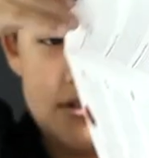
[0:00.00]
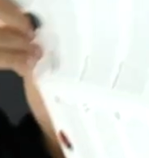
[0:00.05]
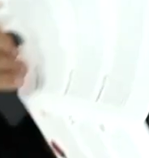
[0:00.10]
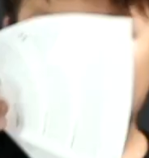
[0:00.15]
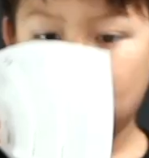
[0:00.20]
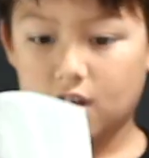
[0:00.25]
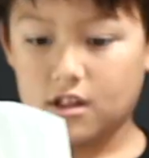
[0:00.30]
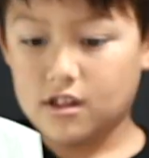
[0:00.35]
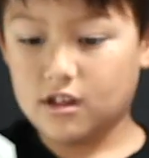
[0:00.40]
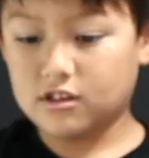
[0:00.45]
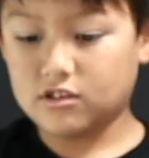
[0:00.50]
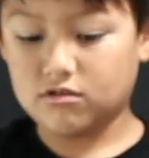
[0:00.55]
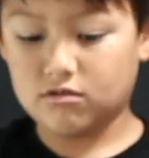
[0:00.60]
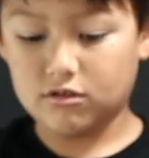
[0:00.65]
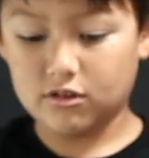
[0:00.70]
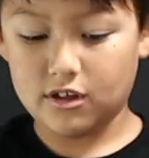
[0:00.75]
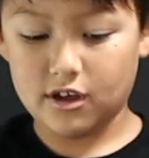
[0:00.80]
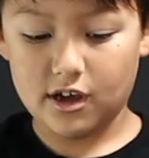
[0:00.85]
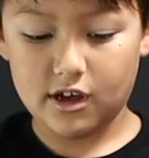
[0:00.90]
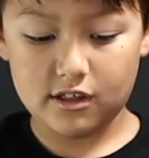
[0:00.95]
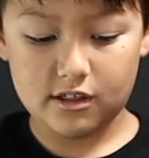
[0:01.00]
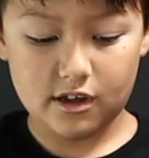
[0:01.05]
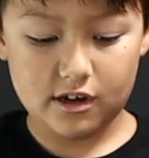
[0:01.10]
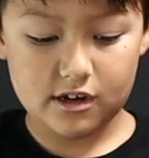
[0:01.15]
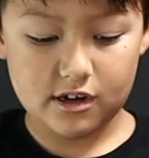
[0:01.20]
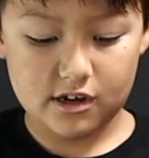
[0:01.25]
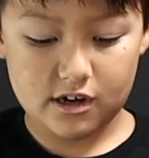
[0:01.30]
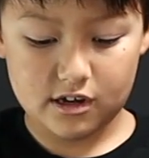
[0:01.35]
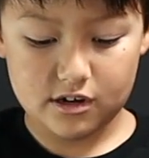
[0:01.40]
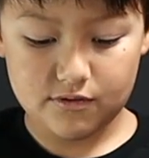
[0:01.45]
That's cool. They had like
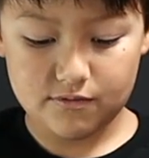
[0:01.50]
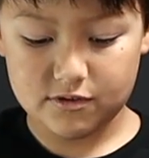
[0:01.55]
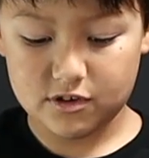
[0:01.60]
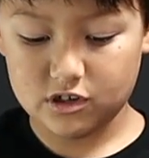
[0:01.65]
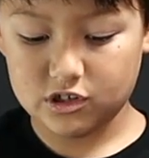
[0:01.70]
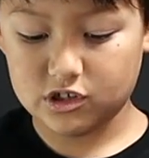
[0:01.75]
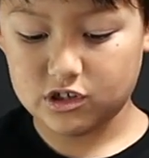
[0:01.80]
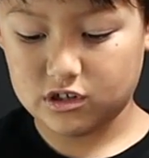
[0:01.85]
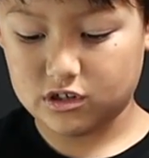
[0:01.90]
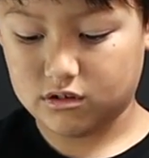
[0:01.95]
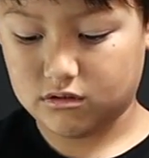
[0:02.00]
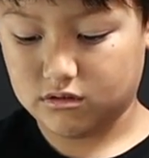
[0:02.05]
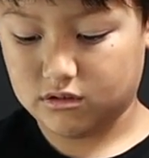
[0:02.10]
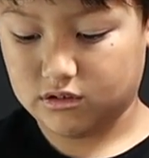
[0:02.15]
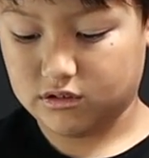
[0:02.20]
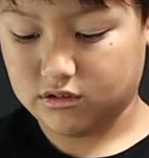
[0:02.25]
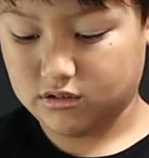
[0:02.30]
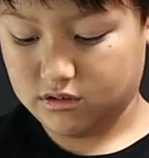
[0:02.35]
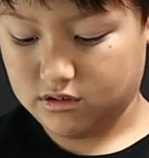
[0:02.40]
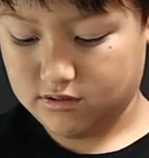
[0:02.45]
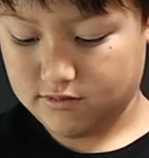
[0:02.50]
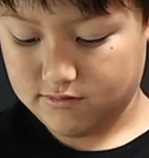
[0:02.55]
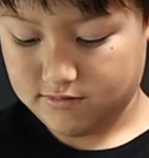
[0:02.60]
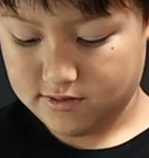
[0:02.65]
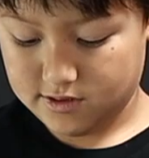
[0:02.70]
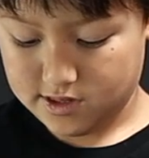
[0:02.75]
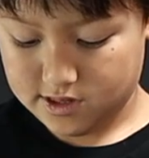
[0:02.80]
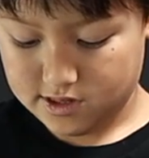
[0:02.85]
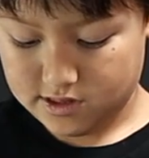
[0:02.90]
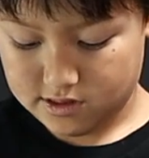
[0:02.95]
a kind of dictionary and stuff,
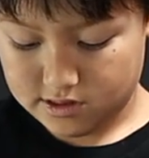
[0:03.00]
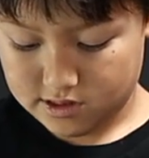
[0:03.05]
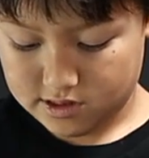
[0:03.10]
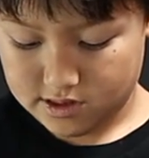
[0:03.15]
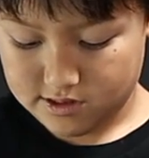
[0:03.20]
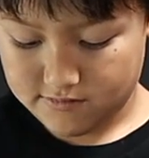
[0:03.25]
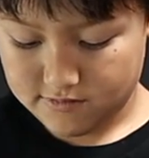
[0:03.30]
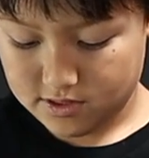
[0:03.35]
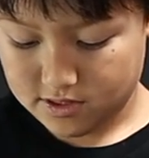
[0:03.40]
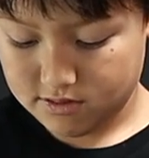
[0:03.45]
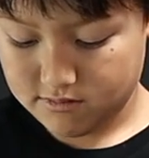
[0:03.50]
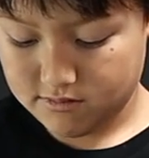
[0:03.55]
and then they have in 3